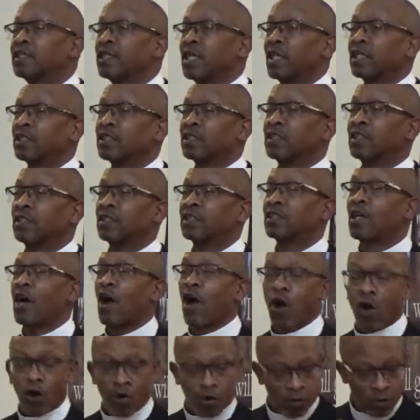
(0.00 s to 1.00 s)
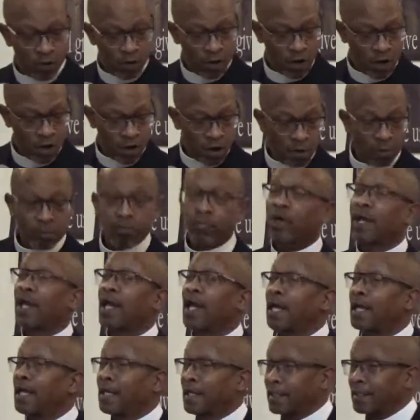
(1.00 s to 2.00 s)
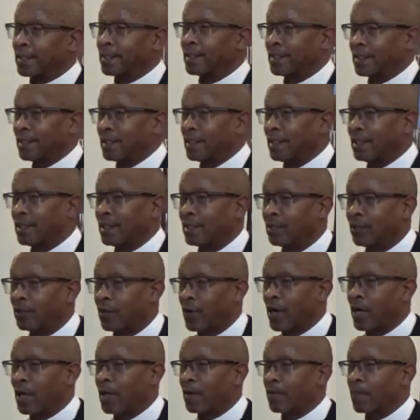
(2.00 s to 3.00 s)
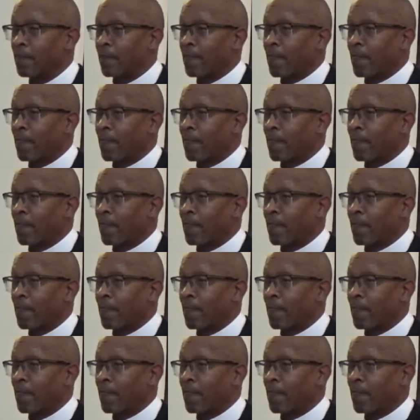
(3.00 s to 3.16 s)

section is called planting the seed, right?